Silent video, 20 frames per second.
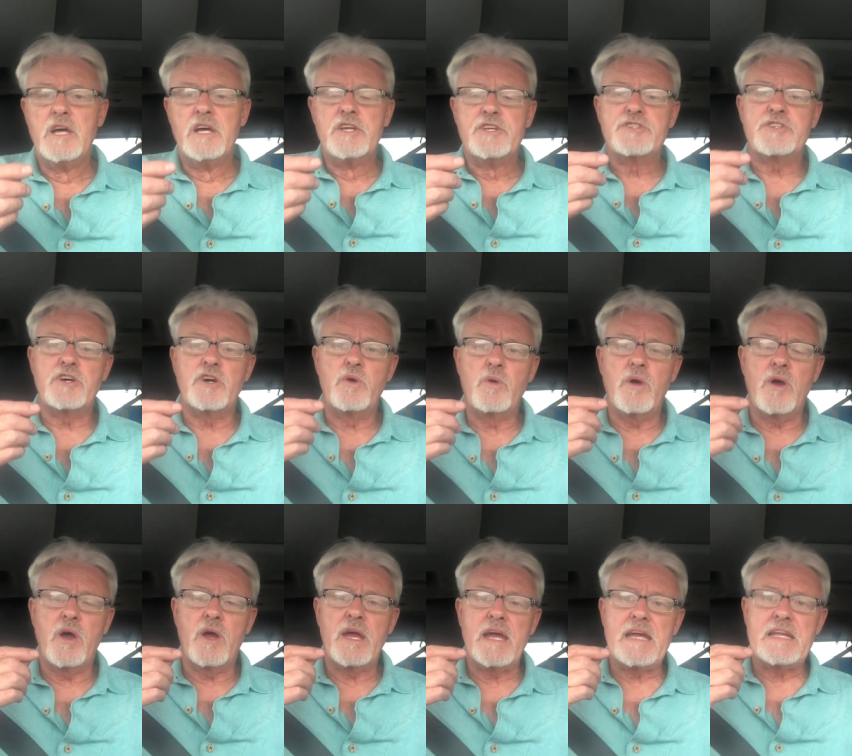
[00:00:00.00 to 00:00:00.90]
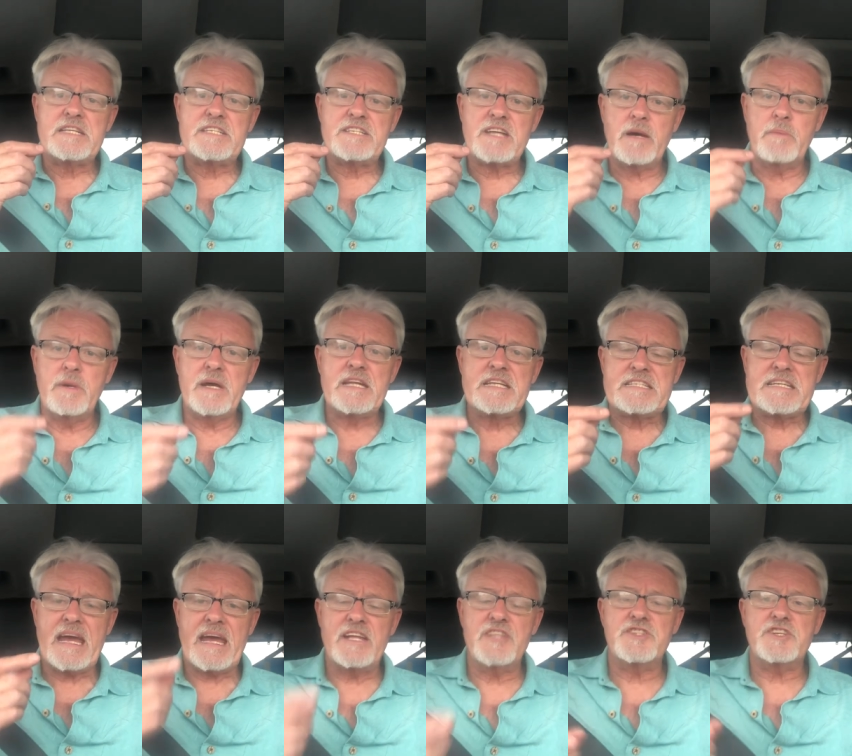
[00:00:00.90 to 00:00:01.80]
So in
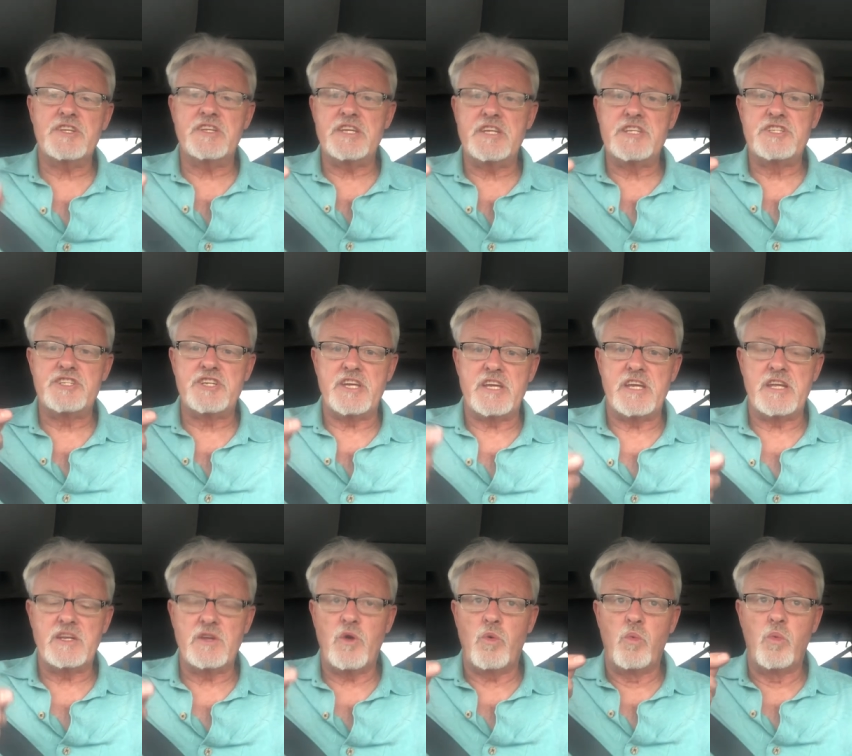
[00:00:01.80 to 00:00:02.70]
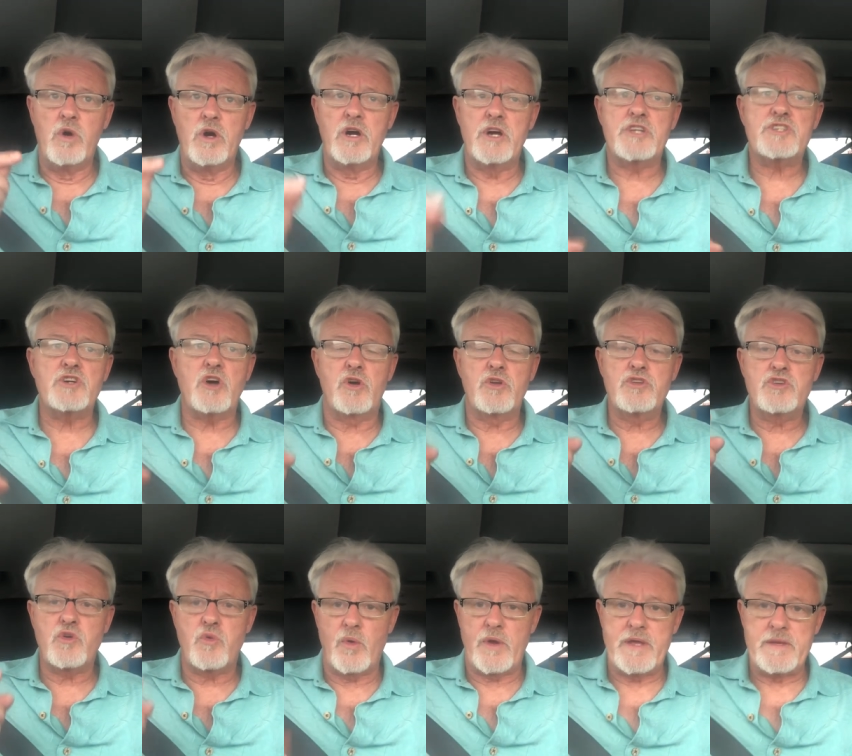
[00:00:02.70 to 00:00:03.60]
intensity gene works on
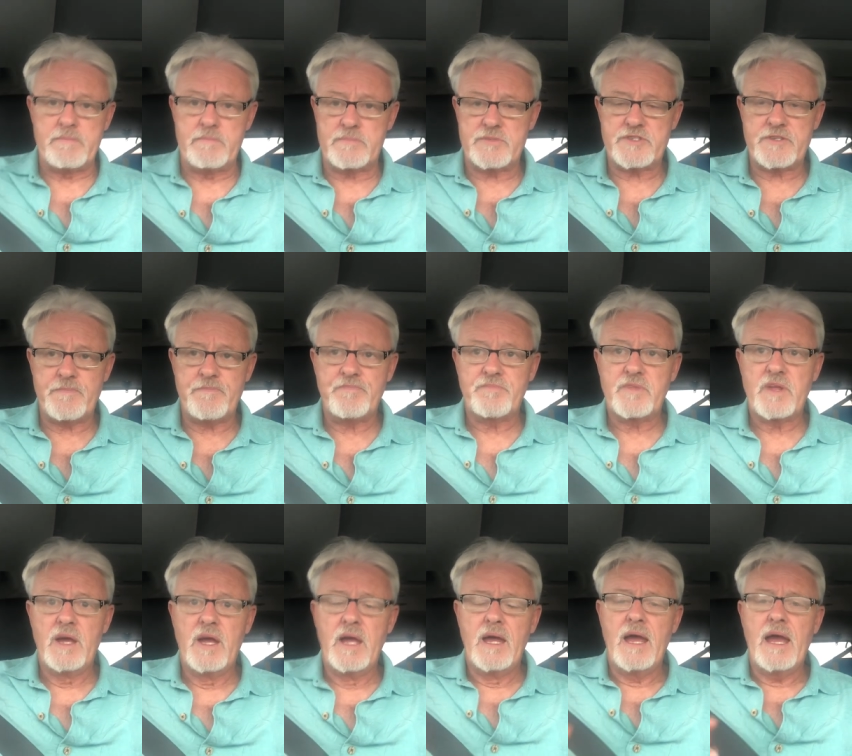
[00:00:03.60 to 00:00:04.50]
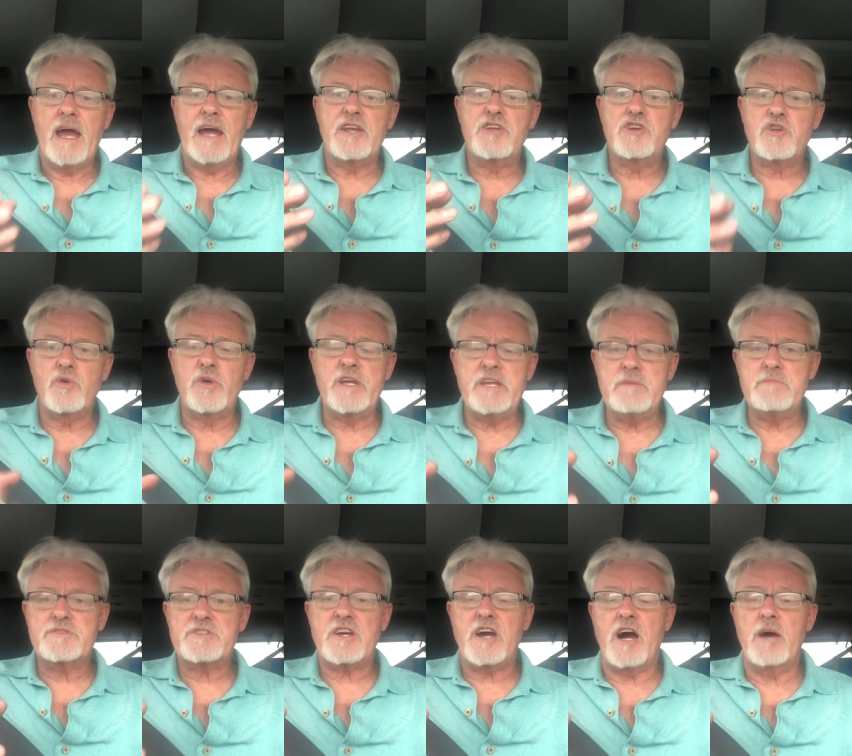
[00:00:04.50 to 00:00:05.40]
creams and
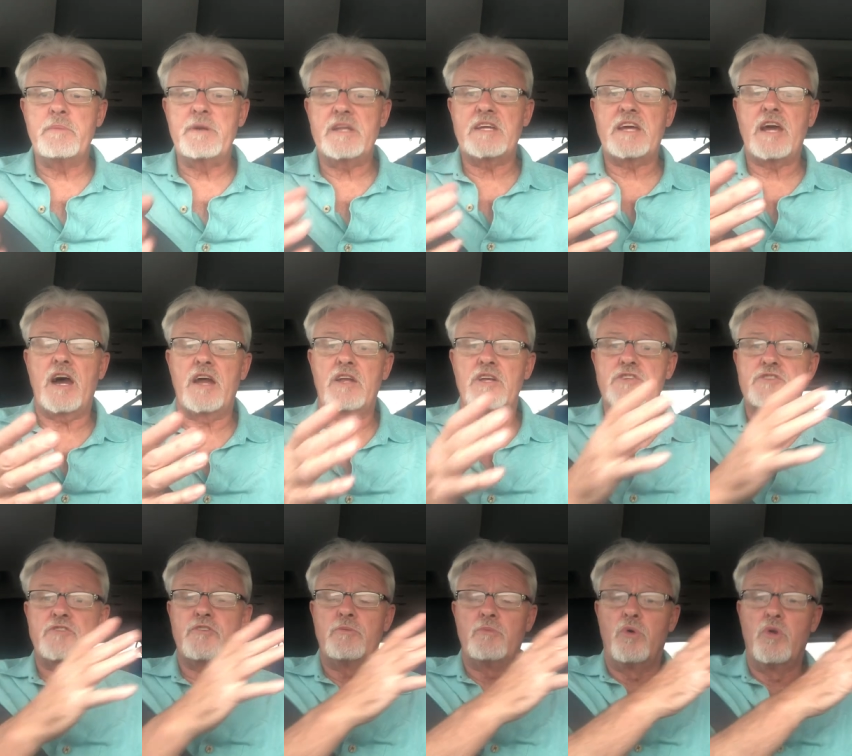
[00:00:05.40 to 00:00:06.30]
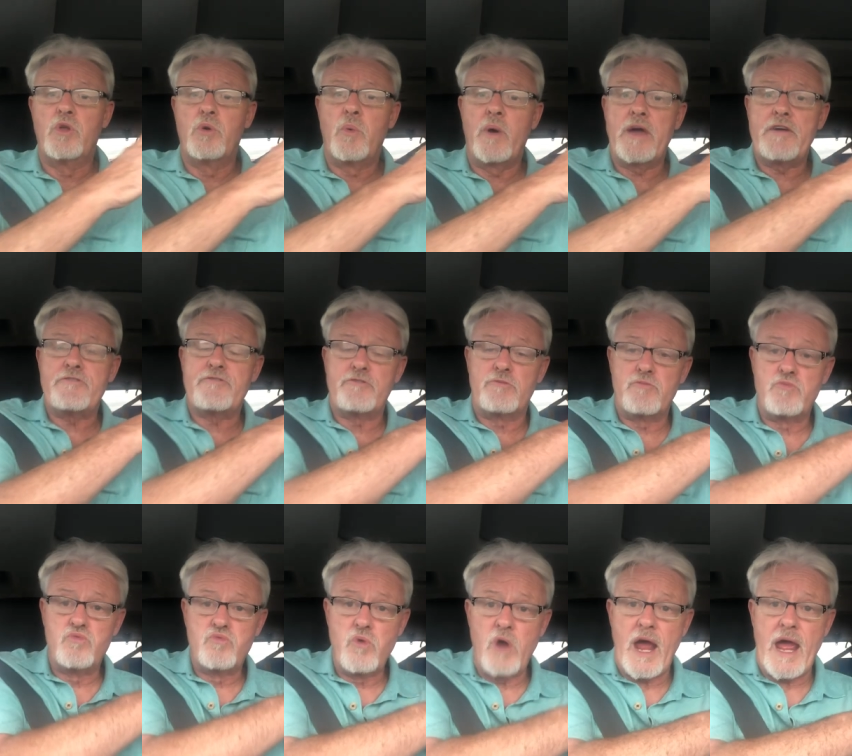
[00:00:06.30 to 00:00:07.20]
creams come in colors from all the way
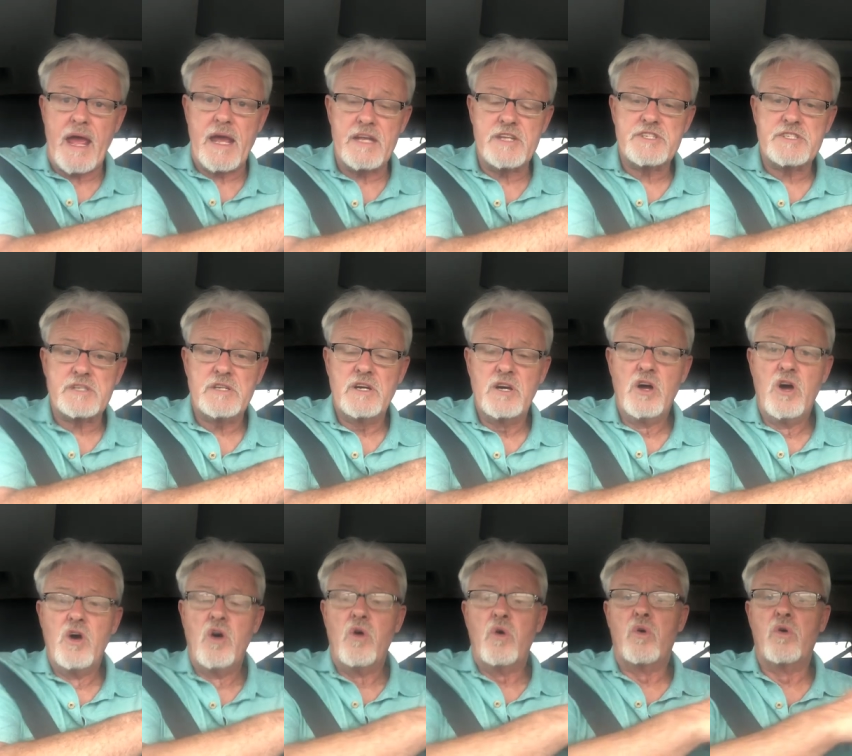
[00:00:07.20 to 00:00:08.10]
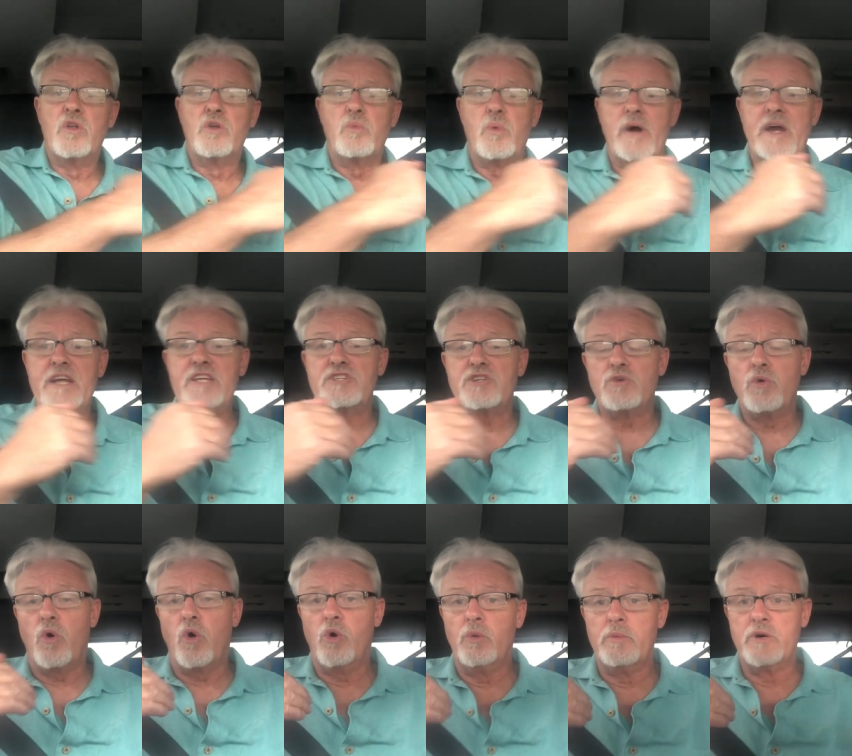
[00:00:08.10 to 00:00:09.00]
from red all the way to
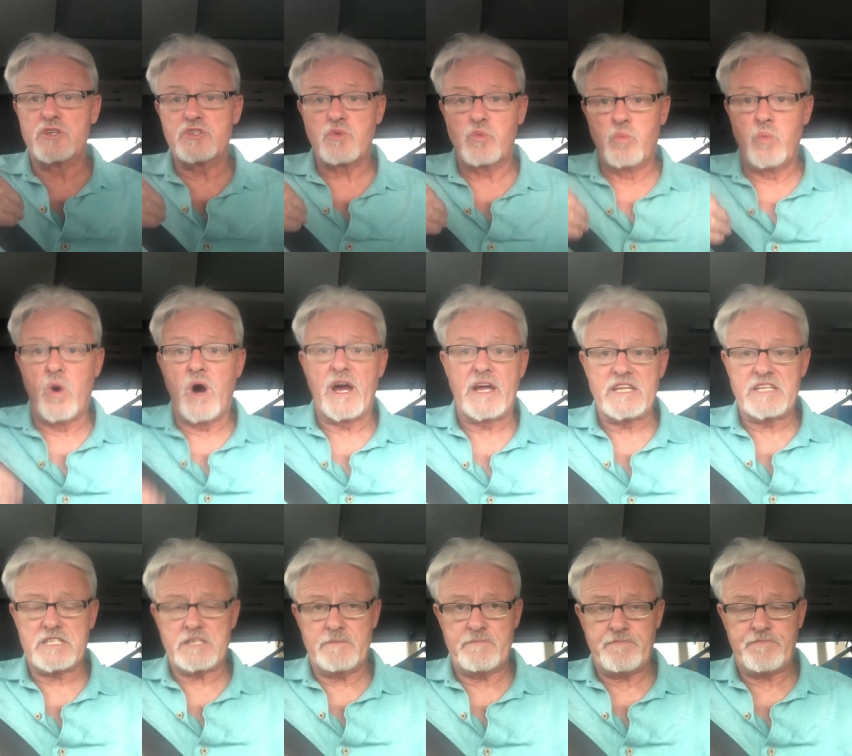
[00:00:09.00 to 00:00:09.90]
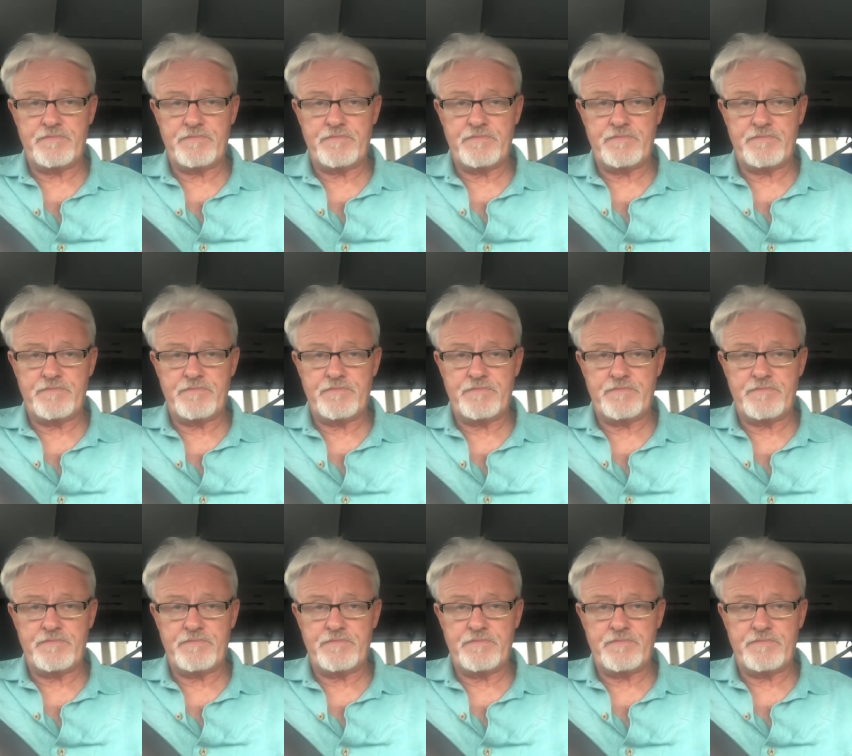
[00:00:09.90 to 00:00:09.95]
almost white